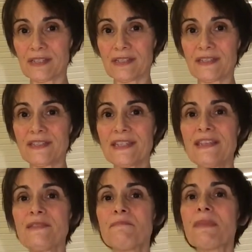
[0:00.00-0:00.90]
to
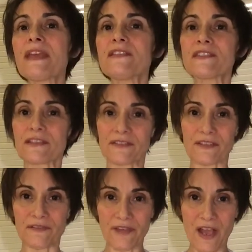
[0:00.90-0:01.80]
see the basics
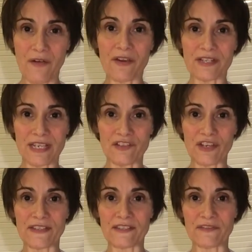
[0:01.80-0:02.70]
of how our
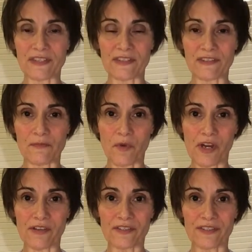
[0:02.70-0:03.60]
digestive system
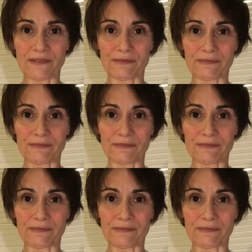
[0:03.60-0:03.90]
works.